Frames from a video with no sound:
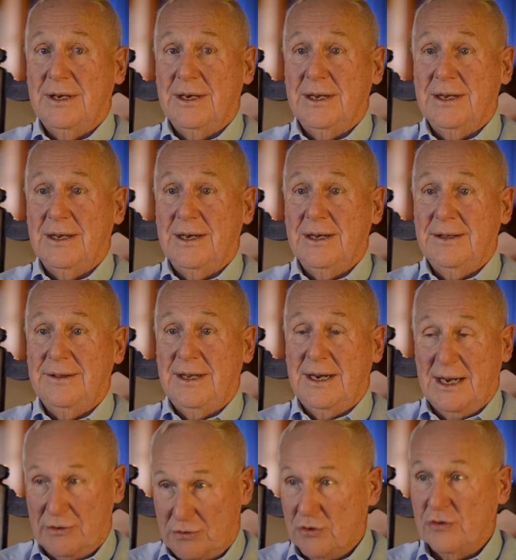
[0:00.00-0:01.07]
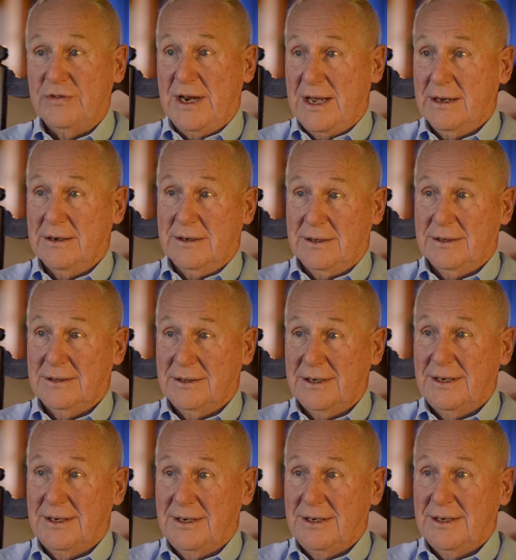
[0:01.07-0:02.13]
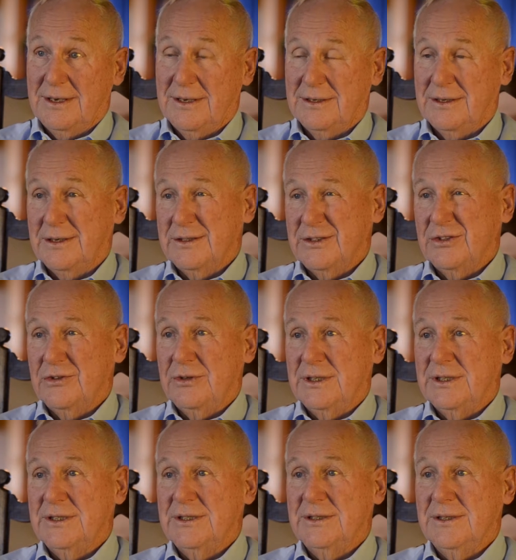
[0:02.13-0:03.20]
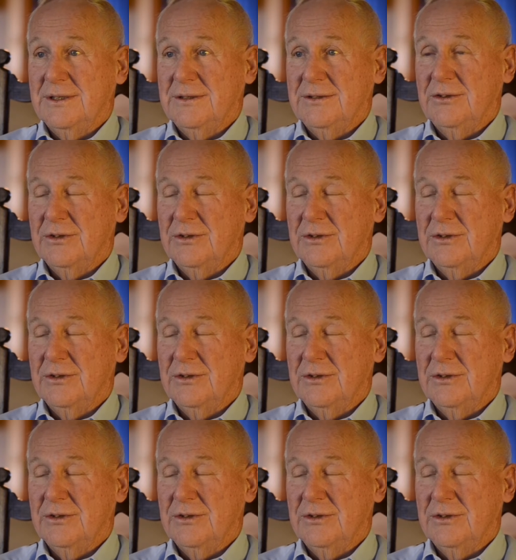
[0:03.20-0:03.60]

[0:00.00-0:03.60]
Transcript: then I drove down as soon as